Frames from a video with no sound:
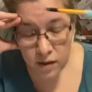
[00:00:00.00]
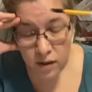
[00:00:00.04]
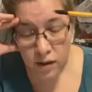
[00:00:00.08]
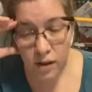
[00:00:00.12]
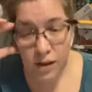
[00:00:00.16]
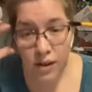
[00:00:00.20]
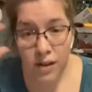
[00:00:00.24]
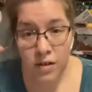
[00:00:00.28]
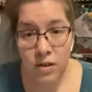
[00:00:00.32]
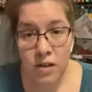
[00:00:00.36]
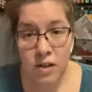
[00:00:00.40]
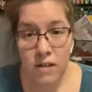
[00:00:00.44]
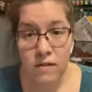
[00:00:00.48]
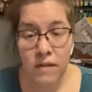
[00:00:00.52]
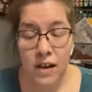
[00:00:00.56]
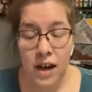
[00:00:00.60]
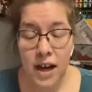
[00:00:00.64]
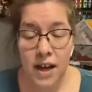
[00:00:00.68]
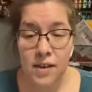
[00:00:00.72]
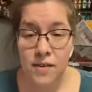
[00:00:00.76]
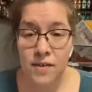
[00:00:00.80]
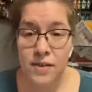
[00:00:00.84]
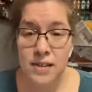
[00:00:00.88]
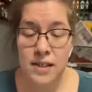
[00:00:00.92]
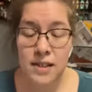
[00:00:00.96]
Glittering the
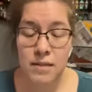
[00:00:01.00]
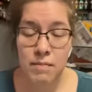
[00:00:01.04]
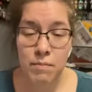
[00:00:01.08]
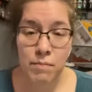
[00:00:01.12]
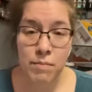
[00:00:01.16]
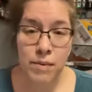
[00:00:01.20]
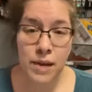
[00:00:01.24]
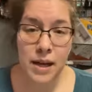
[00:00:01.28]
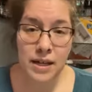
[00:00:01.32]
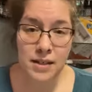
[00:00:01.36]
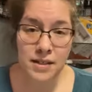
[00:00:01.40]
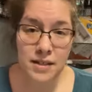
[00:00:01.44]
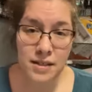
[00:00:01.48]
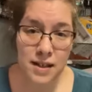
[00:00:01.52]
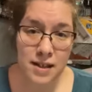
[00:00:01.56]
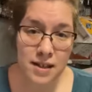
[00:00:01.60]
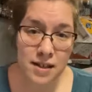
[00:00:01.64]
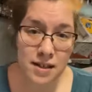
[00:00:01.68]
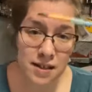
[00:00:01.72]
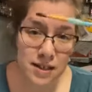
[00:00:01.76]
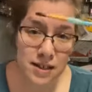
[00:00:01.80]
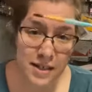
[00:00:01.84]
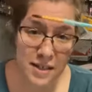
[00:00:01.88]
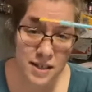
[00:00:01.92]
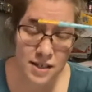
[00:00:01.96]
vinyl is the best
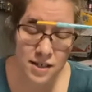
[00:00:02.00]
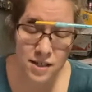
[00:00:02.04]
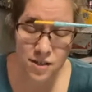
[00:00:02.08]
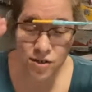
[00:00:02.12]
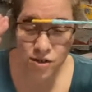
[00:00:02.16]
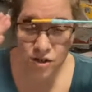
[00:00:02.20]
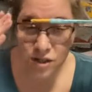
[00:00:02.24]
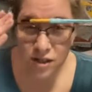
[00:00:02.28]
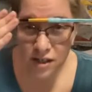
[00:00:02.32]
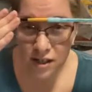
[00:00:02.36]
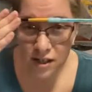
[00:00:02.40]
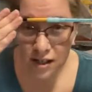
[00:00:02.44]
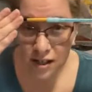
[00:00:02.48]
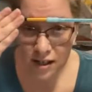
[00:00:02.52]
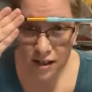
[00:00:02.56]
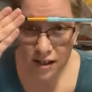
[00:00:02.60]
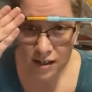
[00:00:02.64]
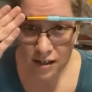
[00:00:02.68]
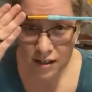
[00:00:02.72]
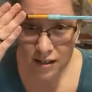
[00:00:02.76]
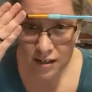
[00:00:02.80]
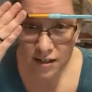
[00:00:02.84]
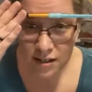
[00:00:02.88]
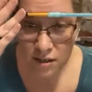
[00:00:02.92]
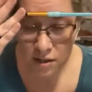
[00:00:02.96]
idea,
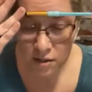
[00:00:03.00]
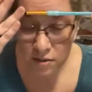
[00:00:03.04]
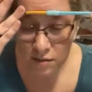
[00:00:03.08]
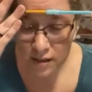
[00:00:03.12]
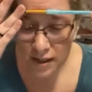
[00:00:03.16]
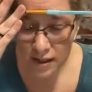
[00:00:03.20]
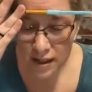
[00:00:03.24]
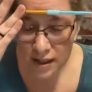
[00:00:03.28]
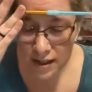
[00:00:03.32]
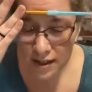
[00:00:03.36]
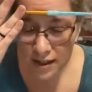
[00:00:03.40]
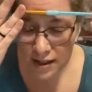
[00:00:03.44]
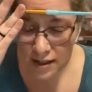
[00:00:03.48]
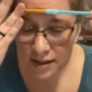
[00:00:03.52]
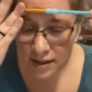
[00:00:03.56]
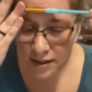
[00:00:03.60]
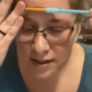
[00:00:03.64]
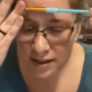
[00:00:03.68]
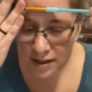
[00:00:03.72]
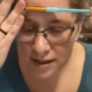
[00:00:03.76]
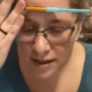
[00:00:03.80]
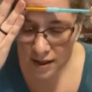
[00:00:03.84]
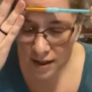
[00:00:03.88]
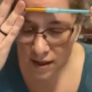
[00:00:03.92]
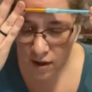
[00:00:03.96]
Janine. It's so
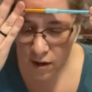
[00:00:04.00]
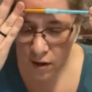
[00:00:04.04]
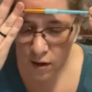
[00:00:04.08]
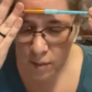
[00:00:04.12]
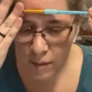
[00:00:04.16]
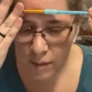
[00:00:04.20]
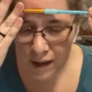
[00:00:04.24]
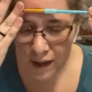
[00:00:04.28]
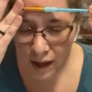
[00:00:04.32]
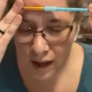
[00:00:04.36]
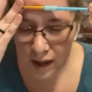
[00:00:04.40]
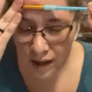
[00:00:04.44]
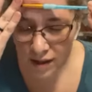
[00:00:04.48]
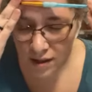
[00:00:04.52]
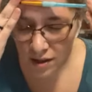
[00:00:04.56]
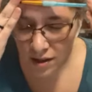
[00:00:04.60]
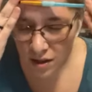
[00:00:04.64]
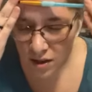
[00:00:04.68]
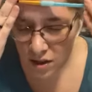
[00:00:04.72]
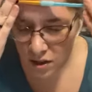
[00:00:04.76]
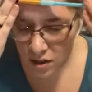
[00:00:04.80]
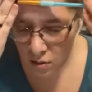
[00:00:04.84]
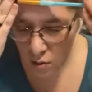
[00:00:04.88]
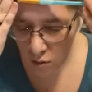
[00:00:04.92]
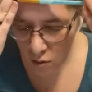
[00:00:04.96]
easy. Oh my god,
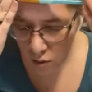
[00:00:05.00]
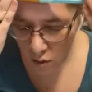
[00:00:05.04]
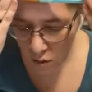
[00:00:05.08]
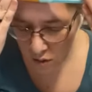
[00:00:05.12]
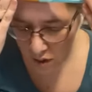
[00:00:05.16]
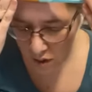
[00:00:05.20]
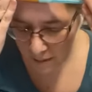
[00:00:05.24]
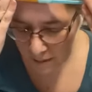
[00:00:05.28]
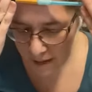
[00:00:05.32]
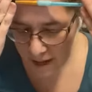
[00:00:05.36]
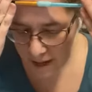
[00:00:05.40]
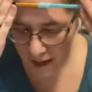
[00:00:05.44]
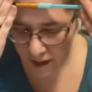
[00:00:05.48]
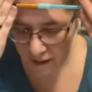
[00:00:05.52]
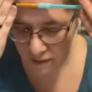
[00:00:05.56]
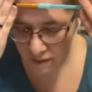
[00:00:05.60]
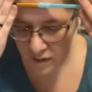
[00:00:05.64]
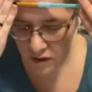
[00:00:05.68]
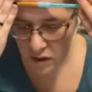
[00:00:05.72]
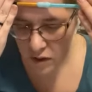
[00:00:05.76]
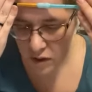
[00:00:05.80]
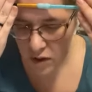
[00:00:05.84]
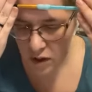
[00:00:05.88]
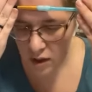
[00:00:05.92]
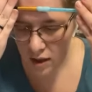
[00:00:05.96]
this is so cold on my head. It
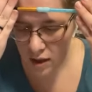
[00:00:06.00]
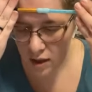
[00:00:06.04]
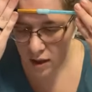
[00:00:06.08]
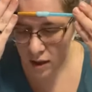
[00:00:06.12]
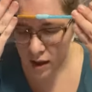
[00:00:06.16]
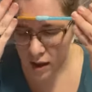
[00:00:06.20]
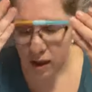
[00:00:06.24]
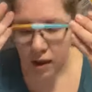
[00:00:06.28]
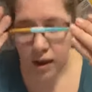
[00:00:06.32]
feels good.